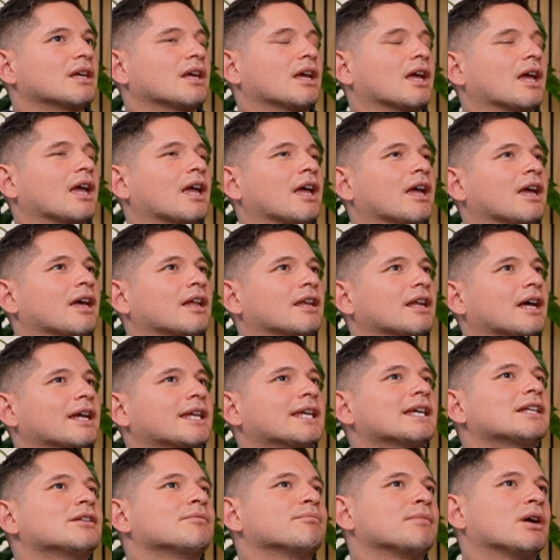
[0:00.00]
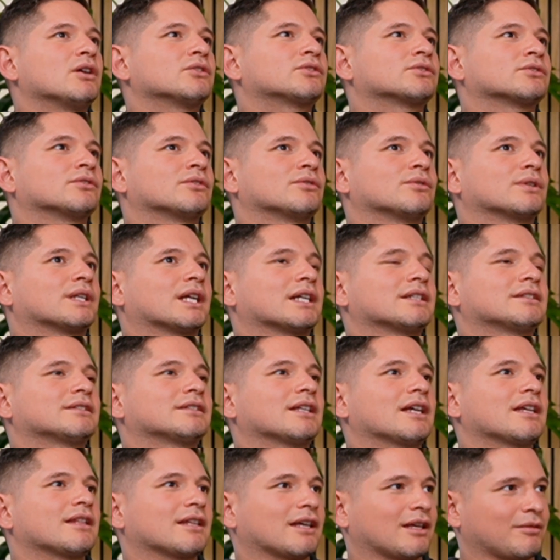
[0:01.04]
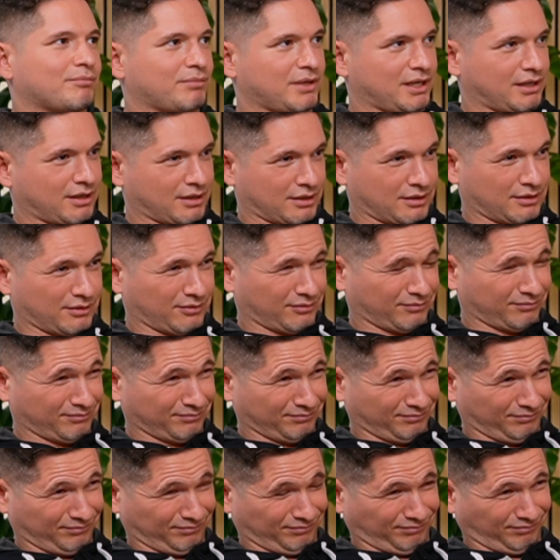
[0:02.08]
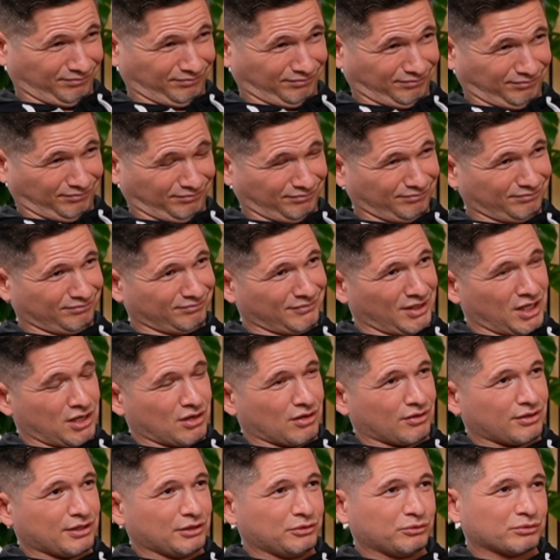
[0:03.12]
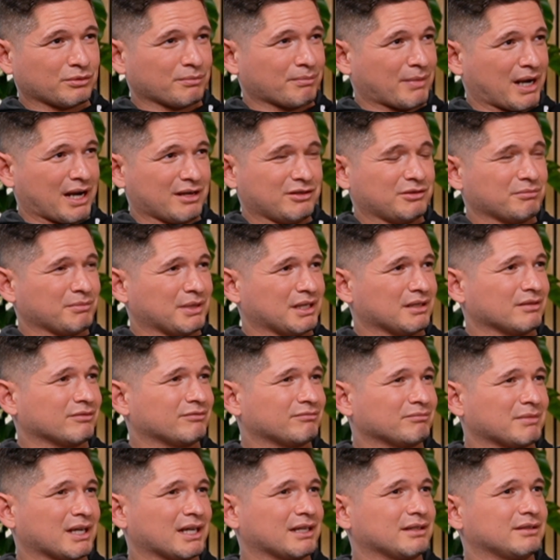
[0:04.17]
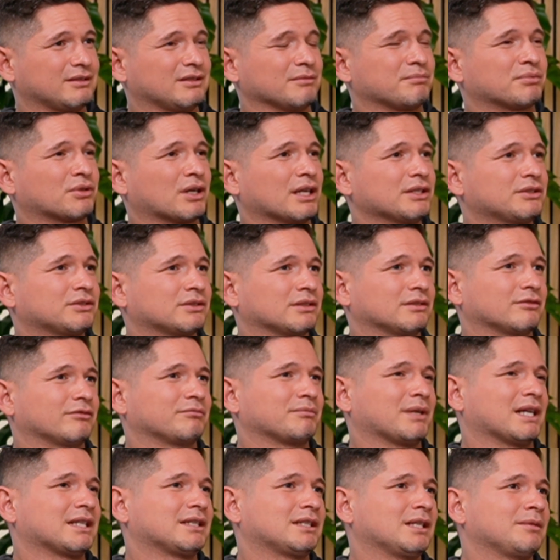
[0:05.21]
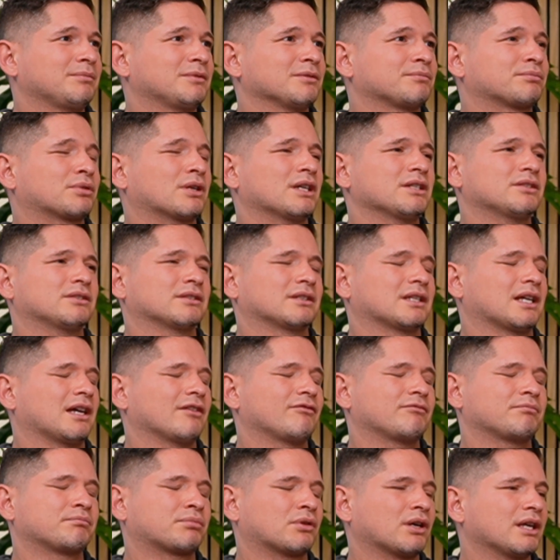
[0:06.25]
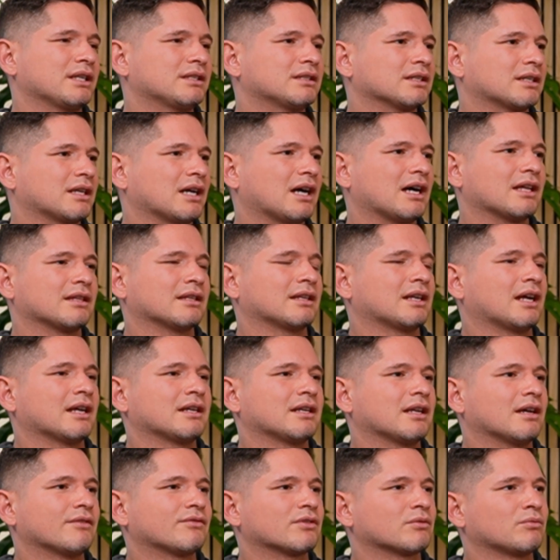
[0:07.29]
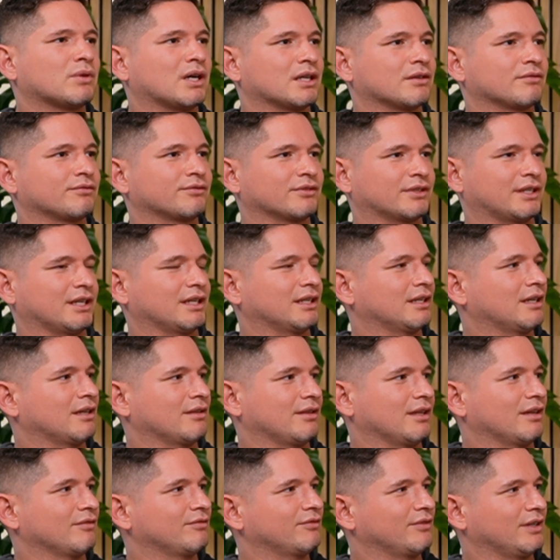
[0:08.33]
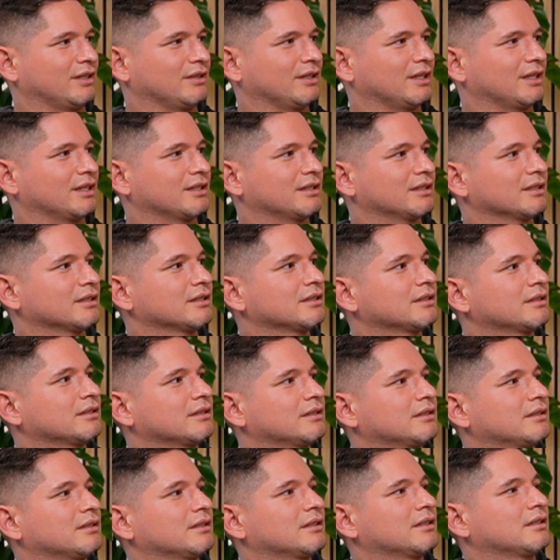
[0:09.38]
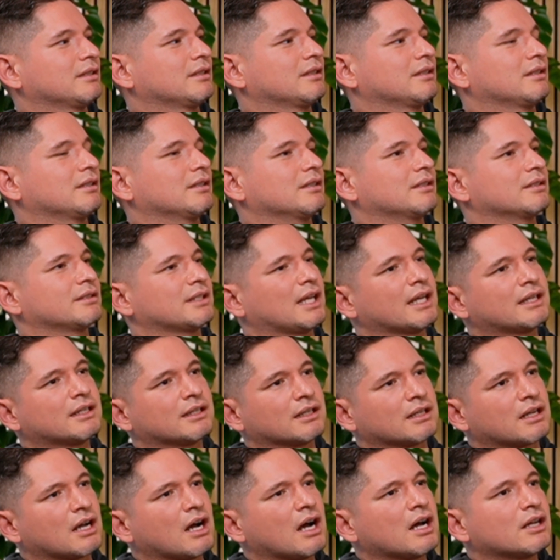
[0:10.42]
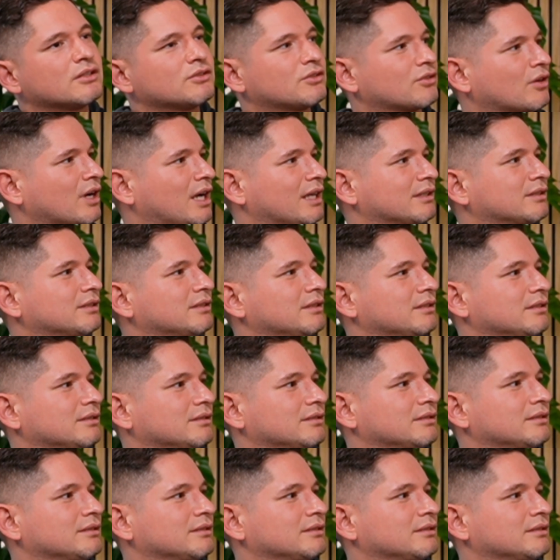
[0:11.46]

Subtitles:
And I get emotional when I say that because, this reminds me of my depression, of my deep depression. I've prayed to God that I never want to forget how that felt like, because I can contrast it